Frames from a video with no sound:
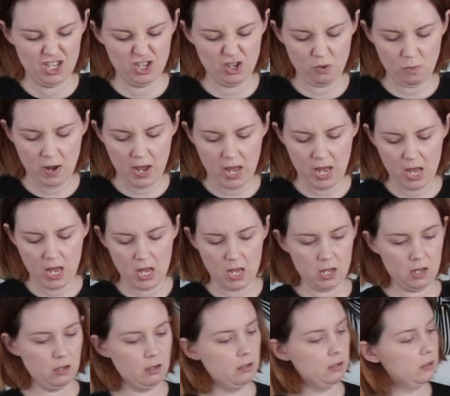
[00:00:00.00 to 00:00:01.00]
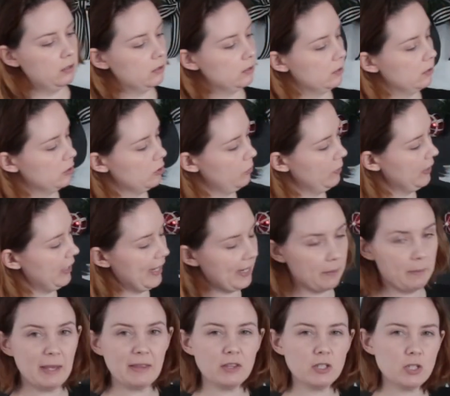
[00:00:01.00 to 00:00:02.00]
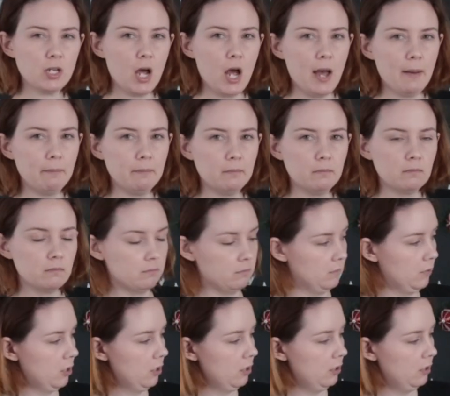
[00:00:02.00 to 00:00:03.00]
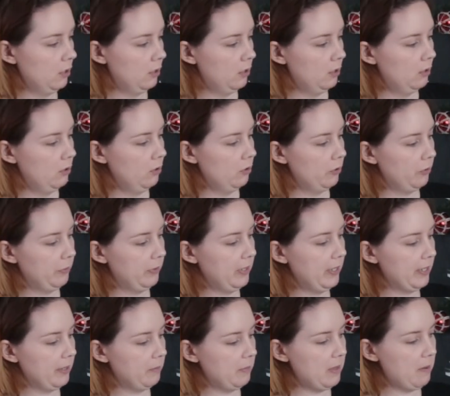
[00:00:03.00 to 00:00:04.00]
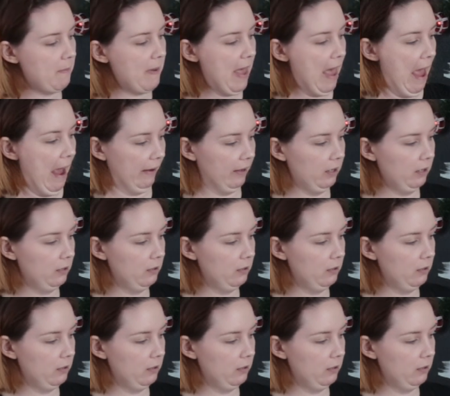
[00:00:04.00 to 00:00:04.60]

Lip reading: Do we like them at the top? Or do we like them in the back?